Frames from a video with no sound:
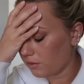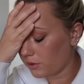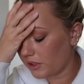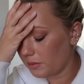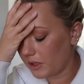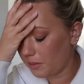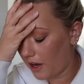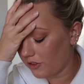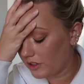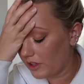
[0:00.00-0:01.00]
really big
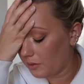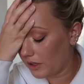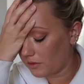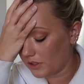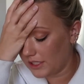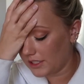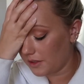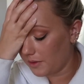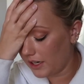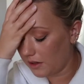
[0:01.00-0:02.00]
project that I'm like really
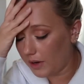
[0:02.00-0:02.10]
intimidated